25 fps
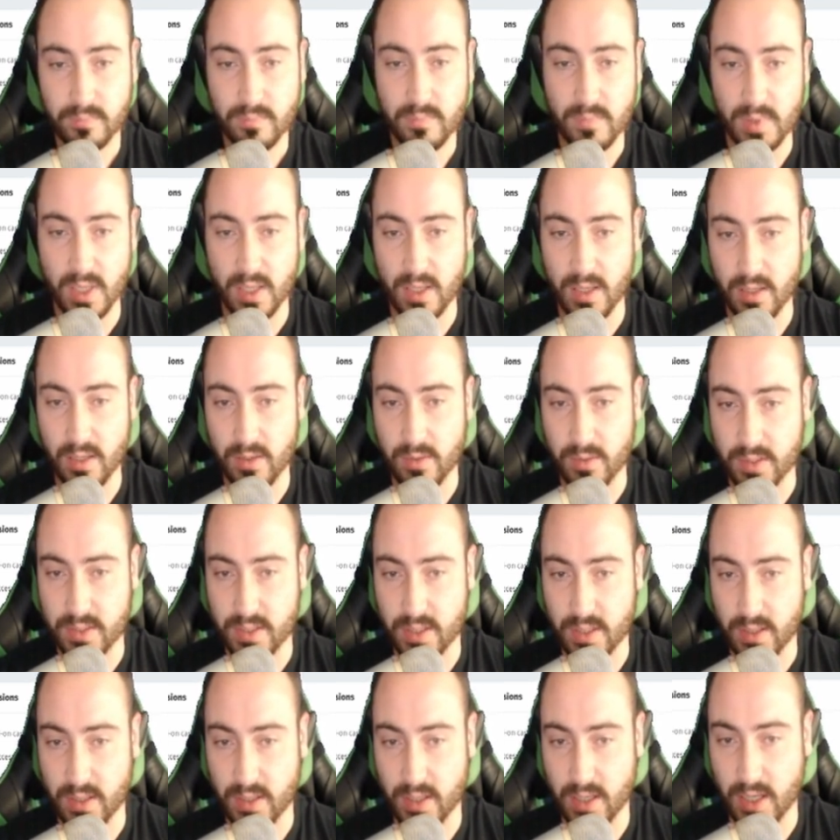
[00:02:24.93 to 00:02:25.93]
And you can
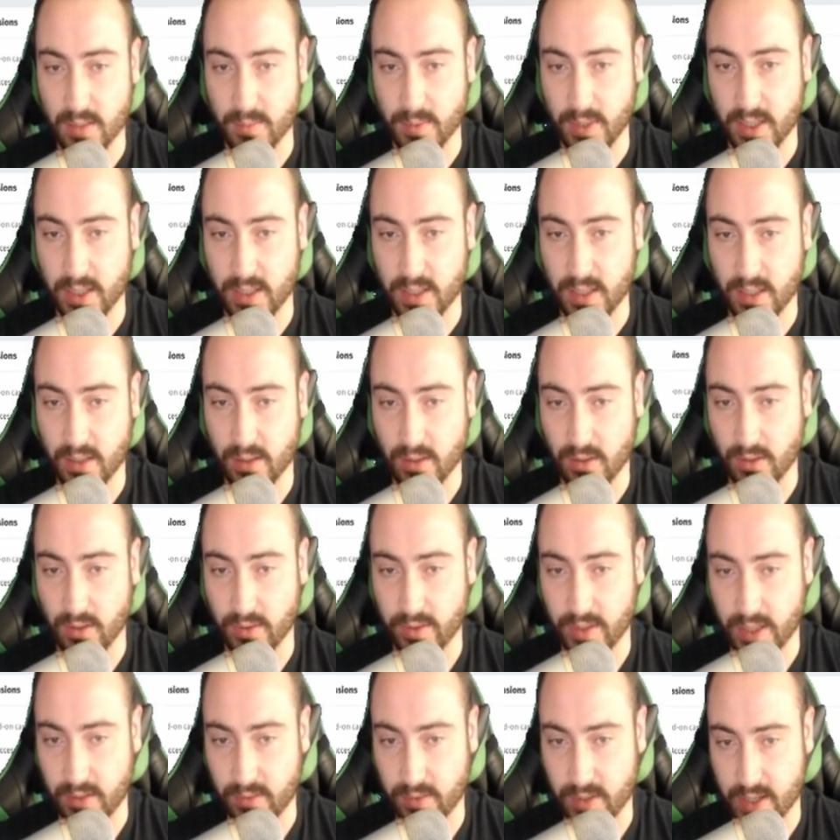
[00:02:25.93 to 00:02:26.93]
see the name, ID, all
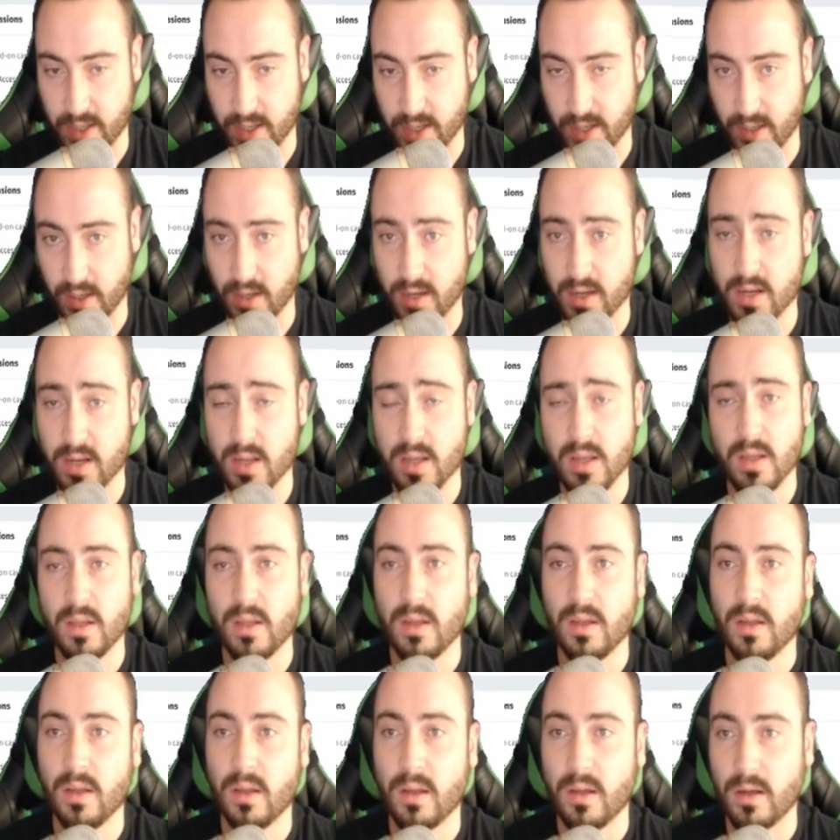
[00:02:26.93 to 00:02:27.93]
that right here.
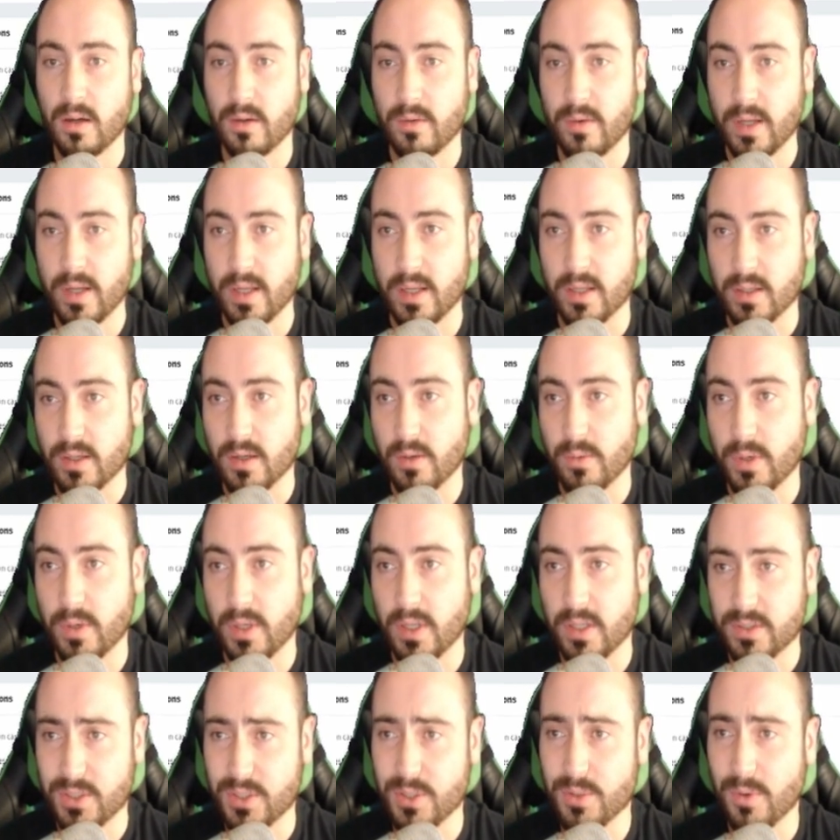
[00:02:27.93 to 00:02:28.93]
Alright, going
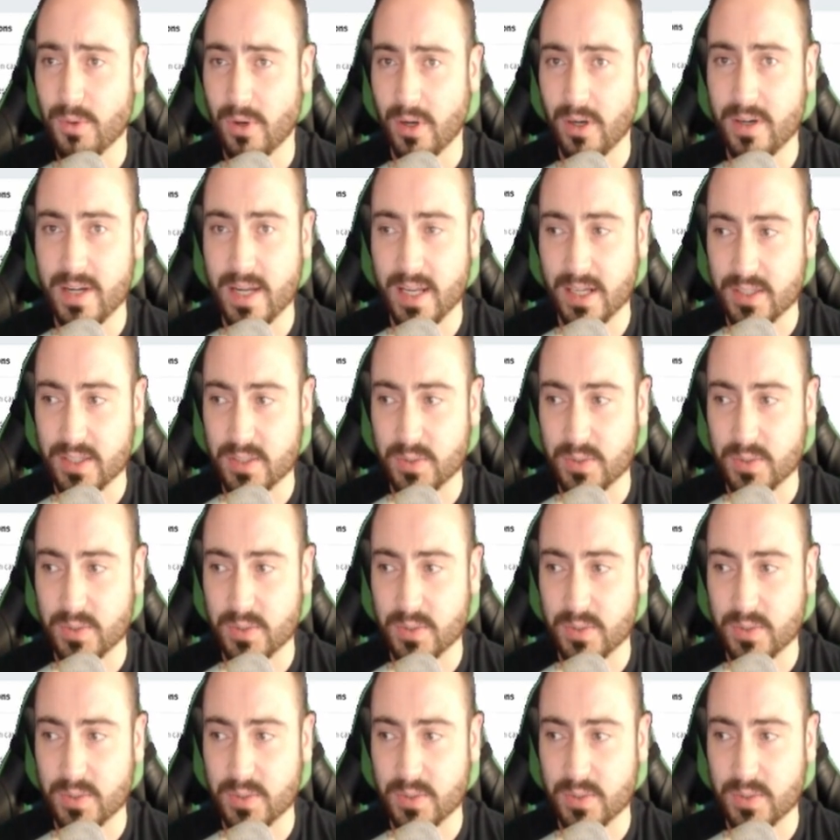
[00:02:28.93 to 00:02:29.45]
on to our next